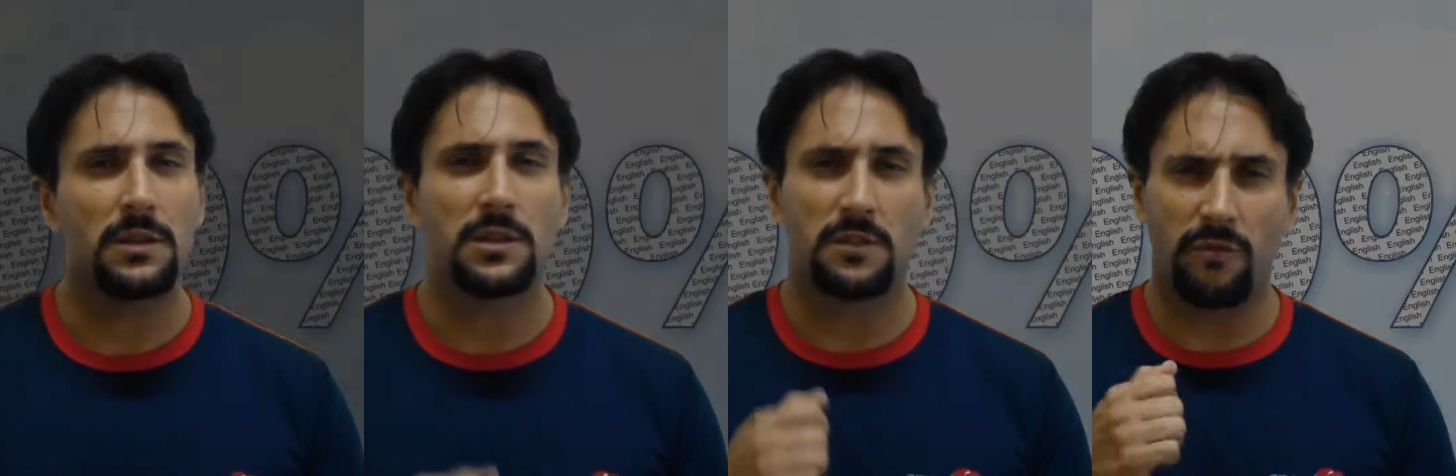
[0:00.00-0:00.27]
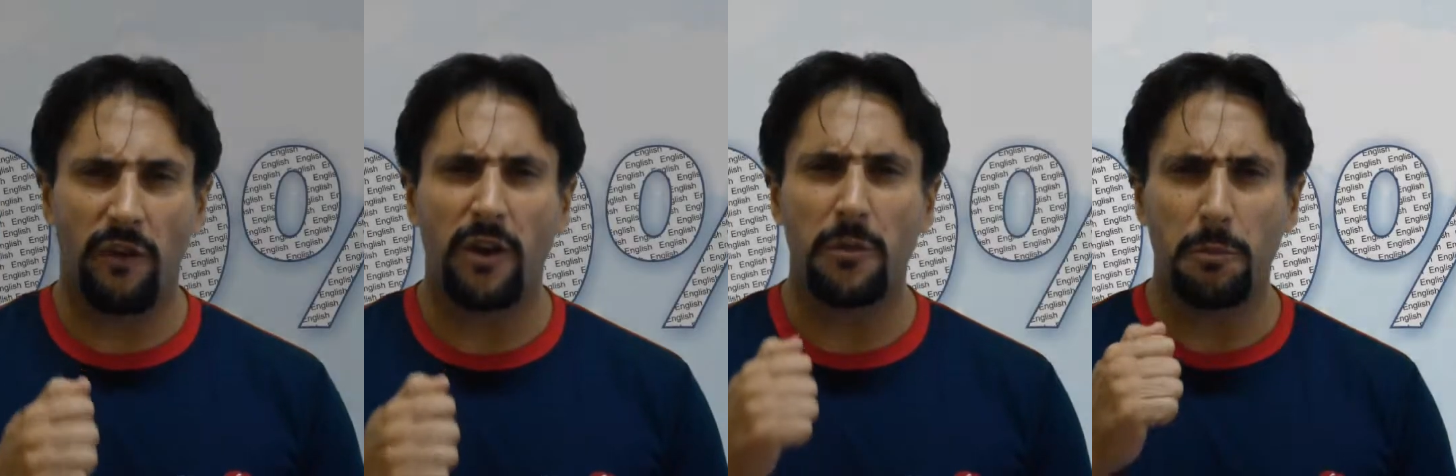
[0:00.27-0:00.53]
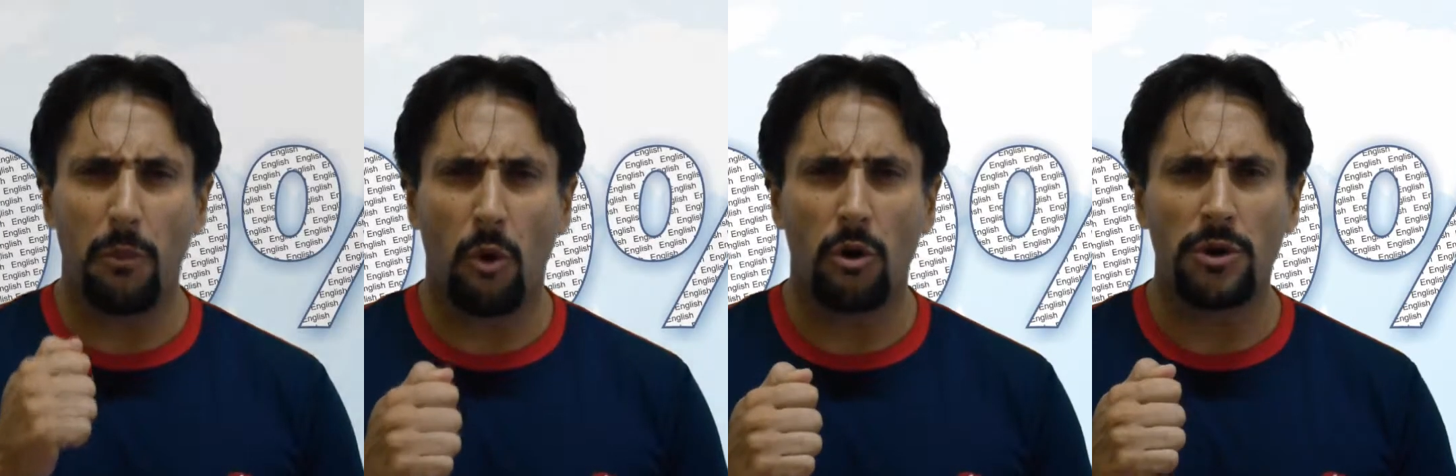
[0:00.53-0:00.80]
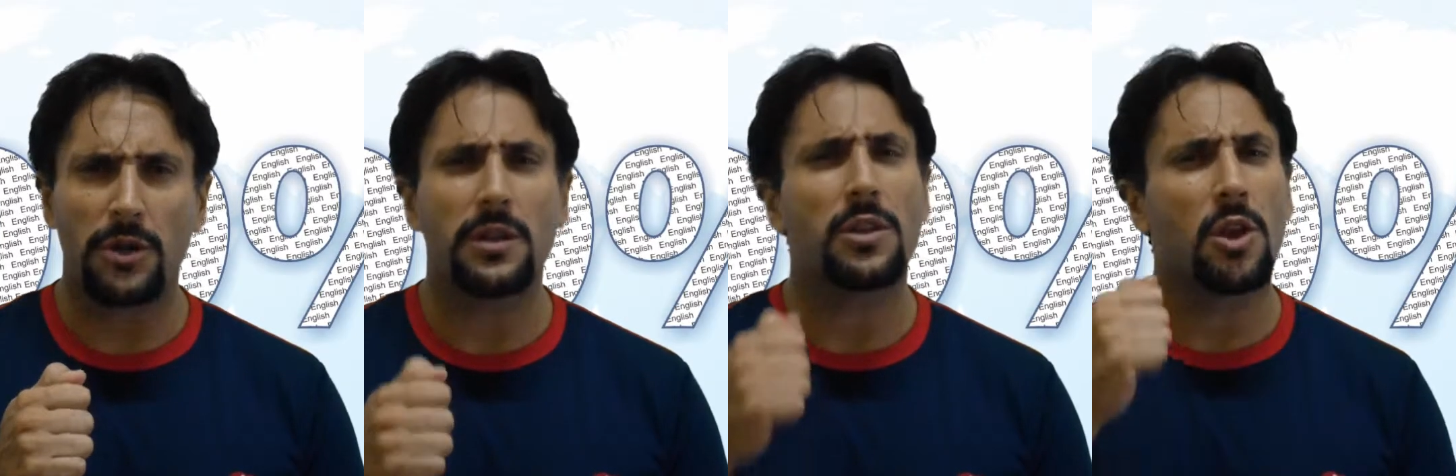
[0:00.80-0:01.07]
It's very
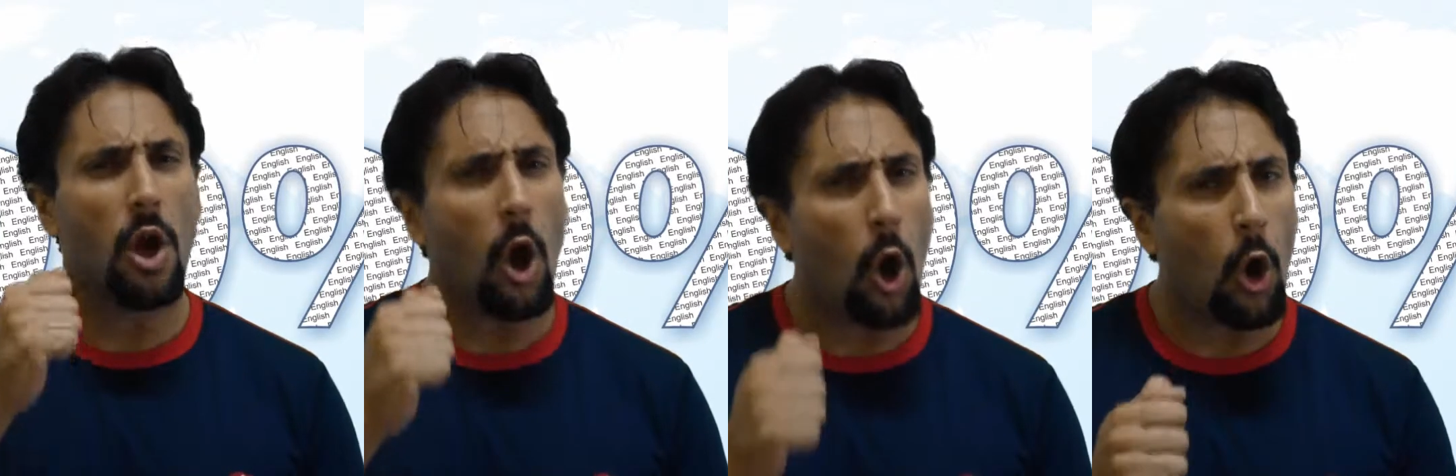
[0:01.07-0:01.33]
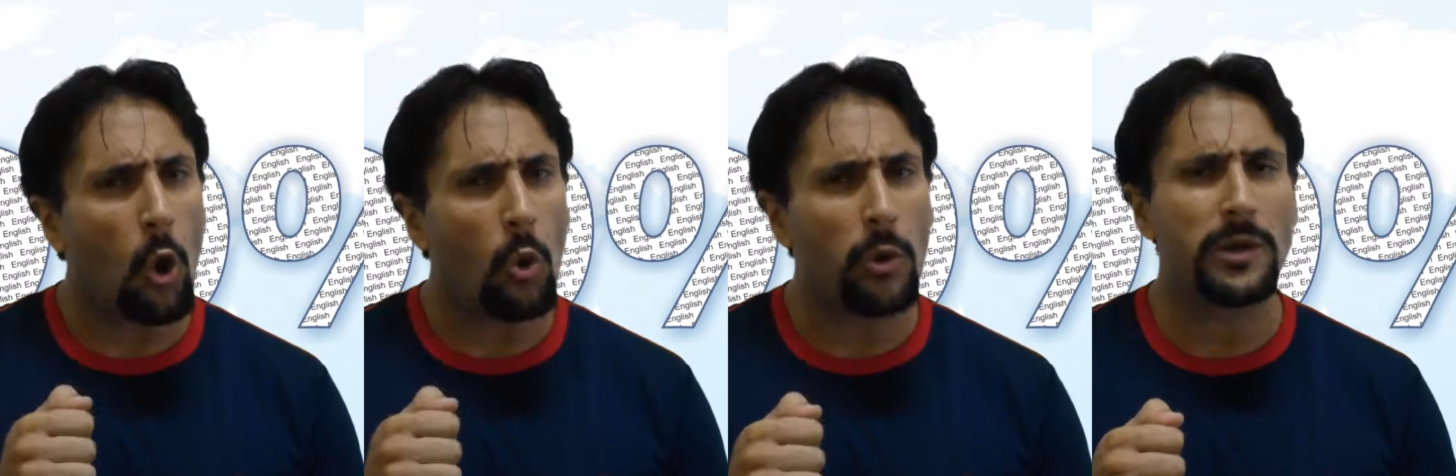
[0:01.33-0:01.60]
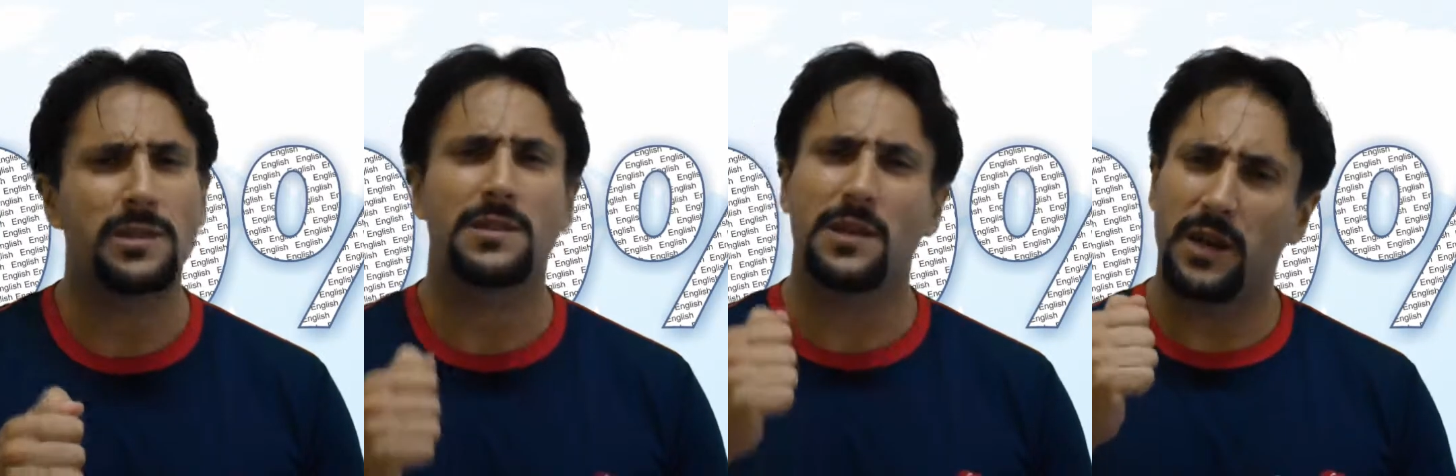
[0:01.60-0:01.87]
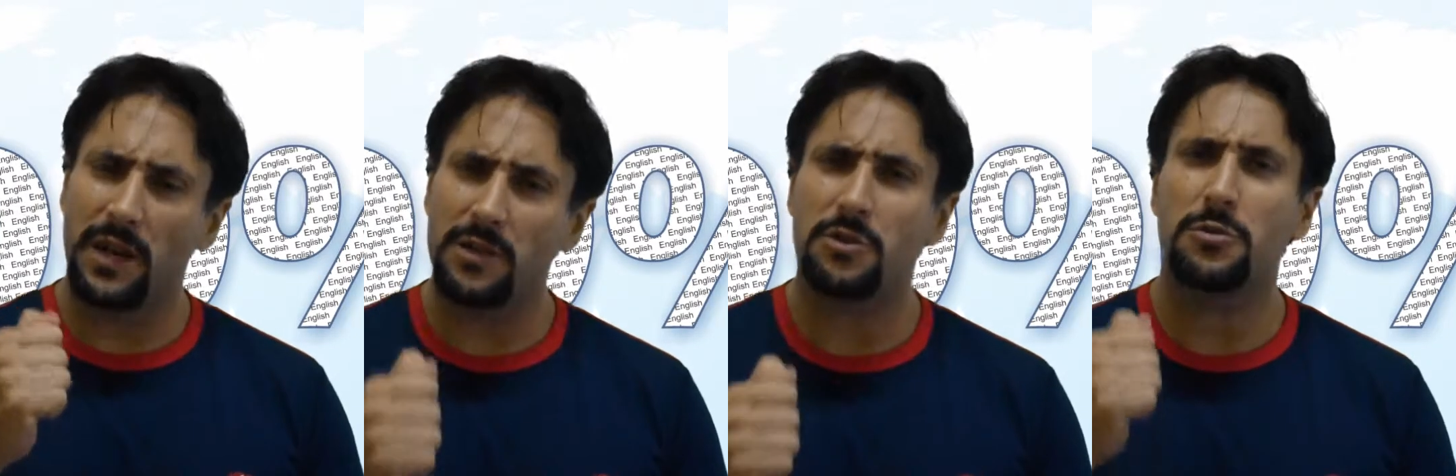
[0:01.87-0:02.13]
important, always,
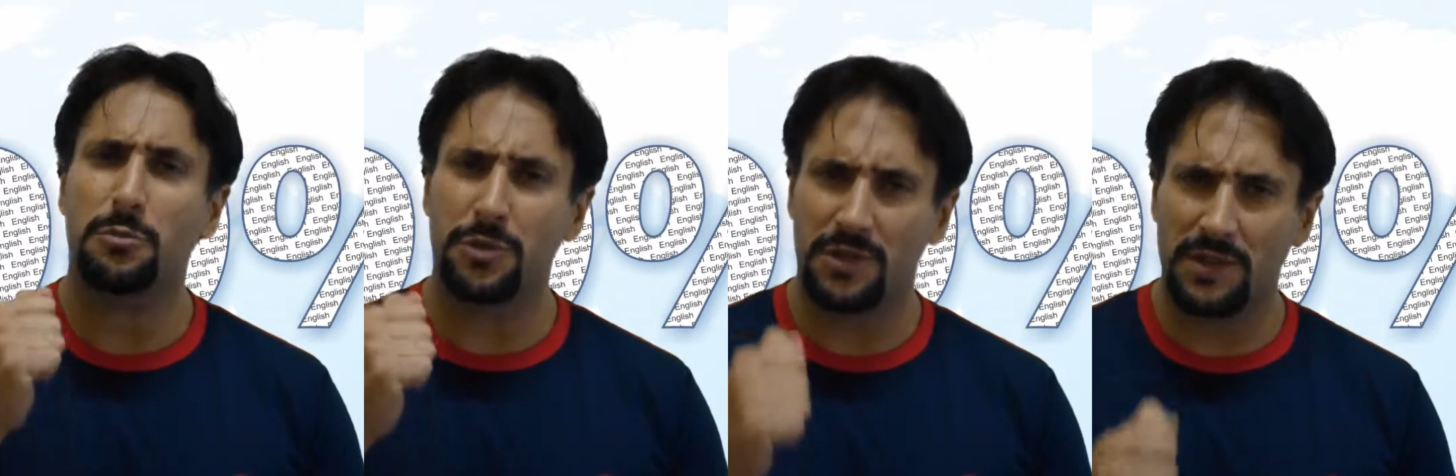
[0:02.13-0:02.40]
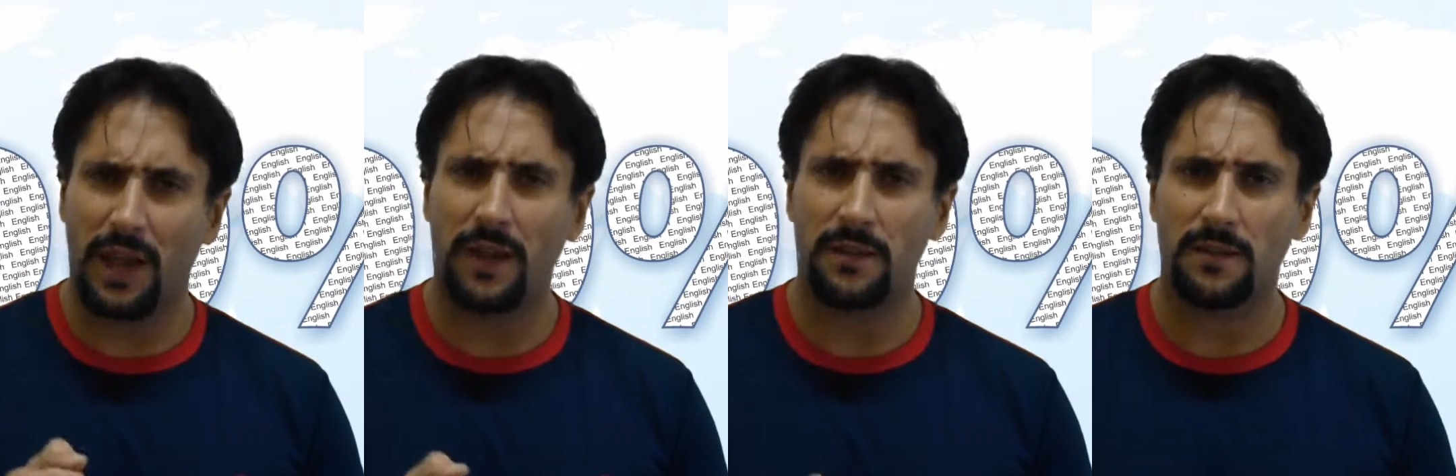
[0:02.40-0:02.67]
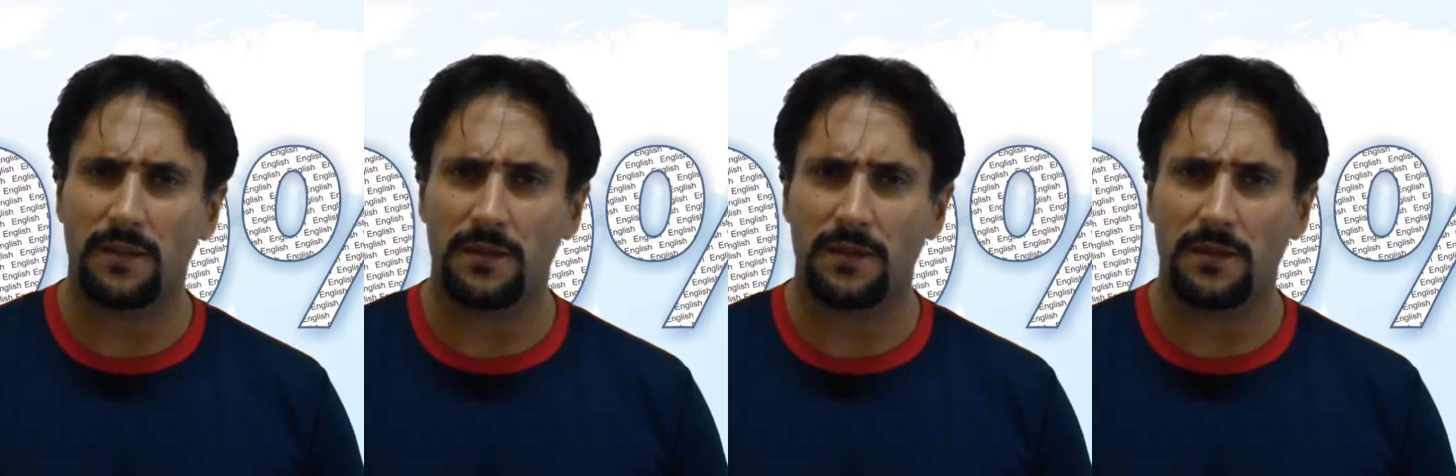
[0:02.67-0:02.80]
100%.